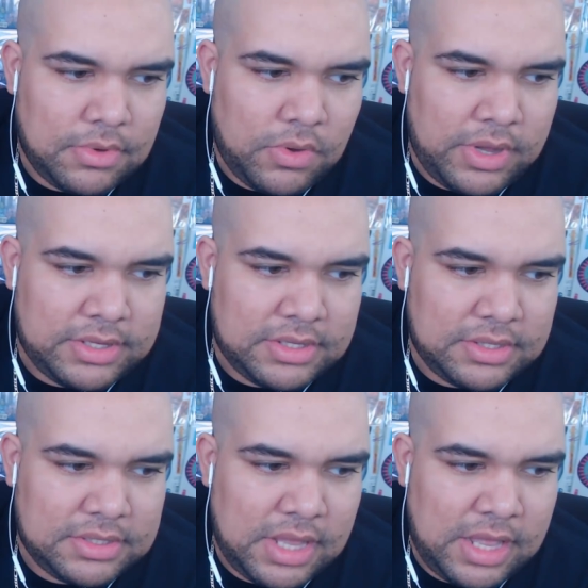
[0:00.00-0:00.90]
Going into the
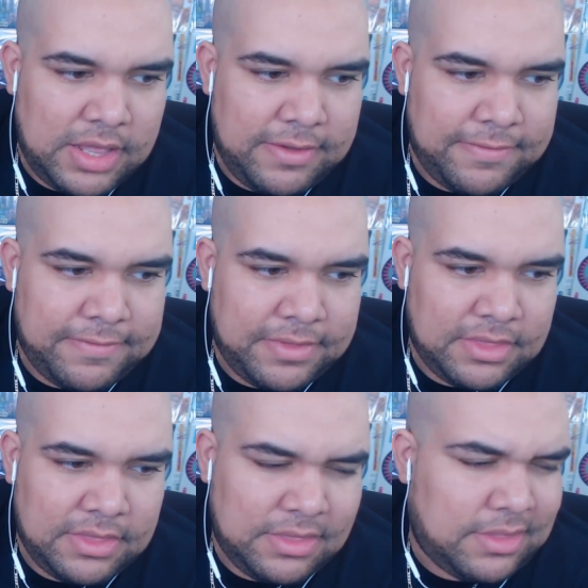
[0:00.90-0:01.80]
safe.
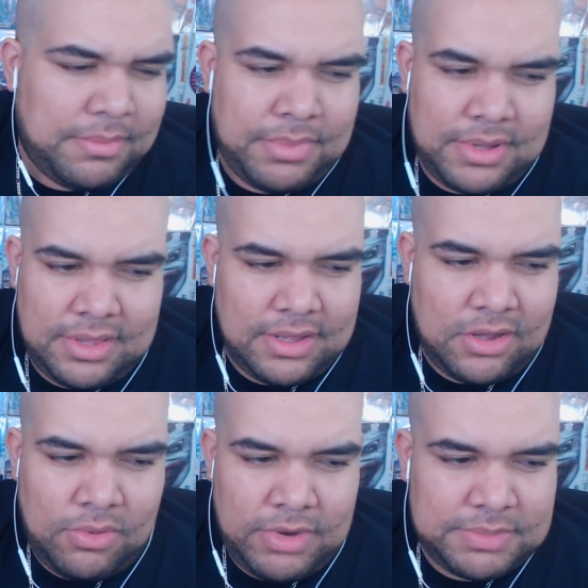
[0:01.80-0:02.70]
The
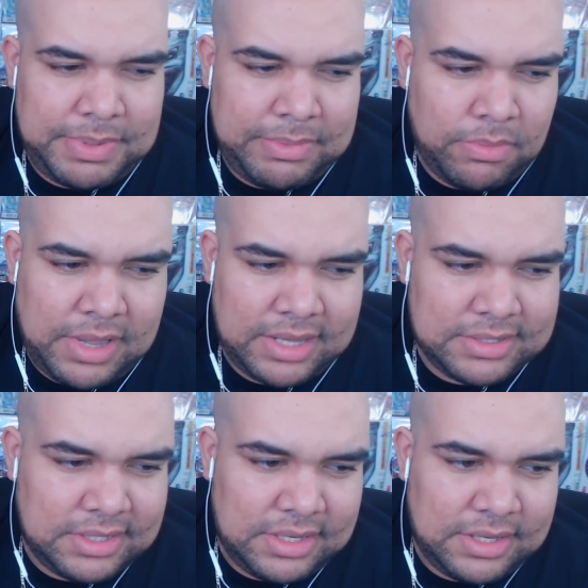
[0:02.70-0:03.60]
homeless people
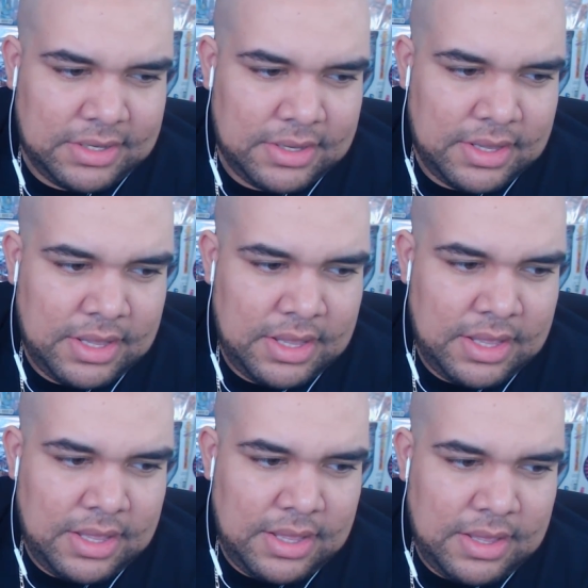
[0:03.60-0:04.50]
boxing.
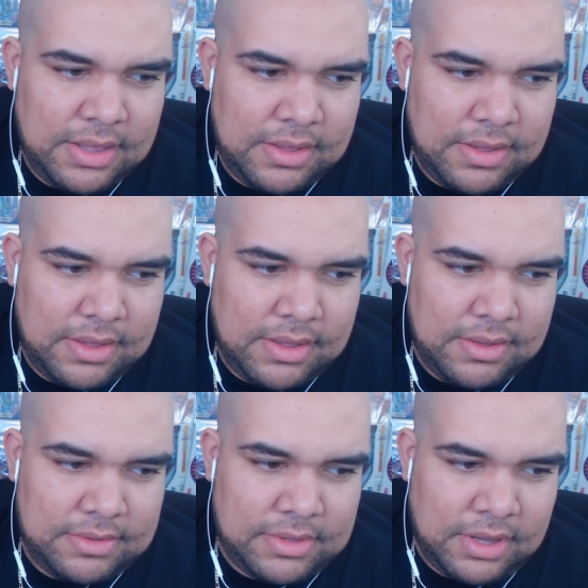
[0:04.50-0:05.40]

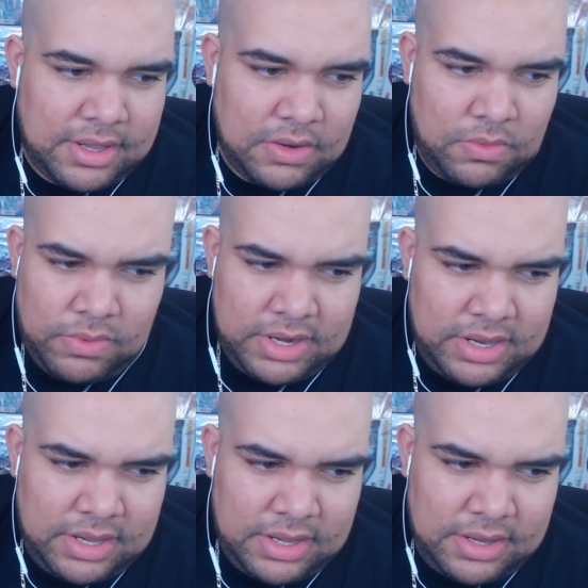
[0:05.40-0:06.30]
Duncan
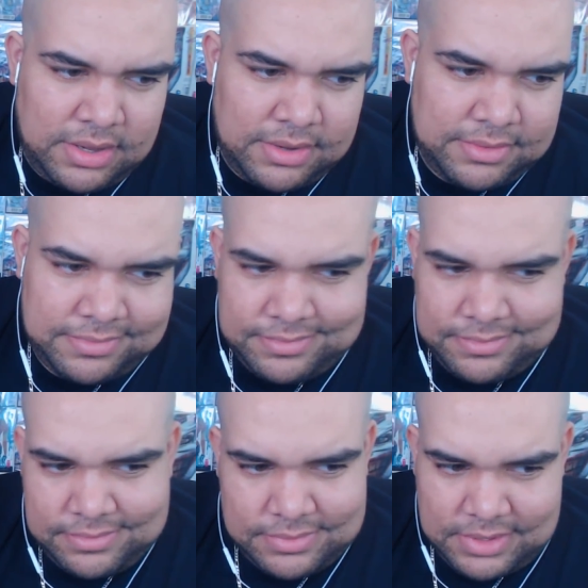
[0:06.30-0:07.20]
winning.
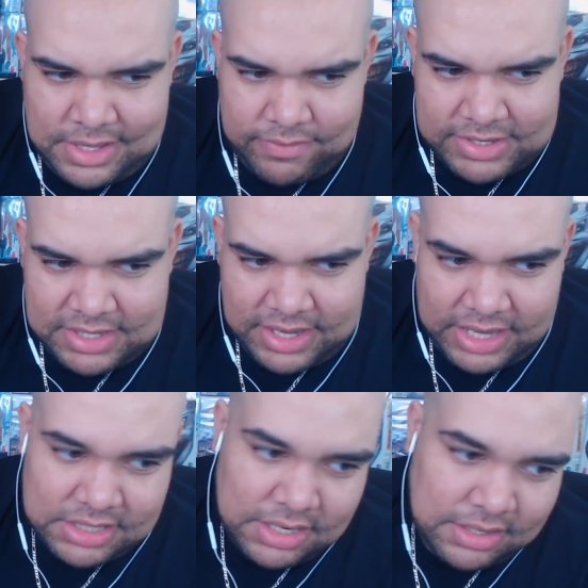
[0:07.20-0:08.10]
The
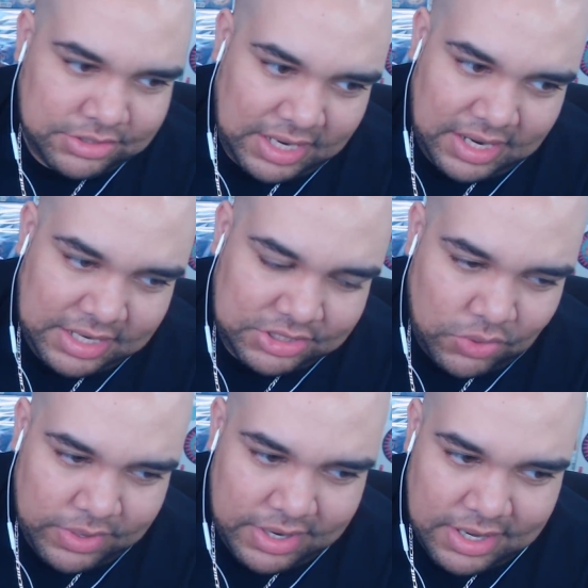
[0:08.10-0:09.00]
investigation. Jane Lynch
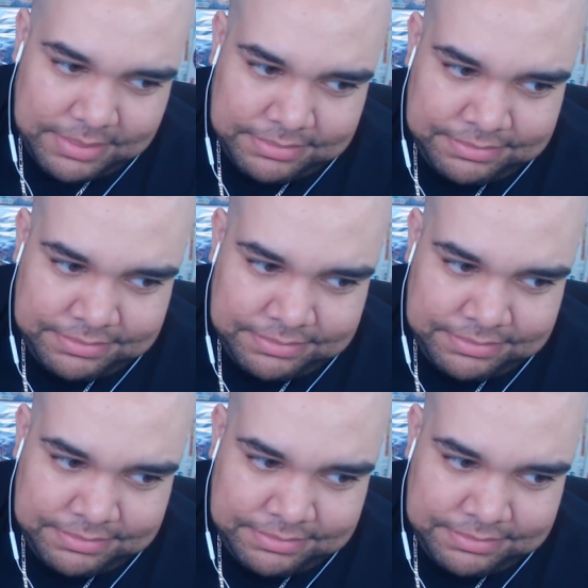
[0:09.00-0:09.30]
showing up.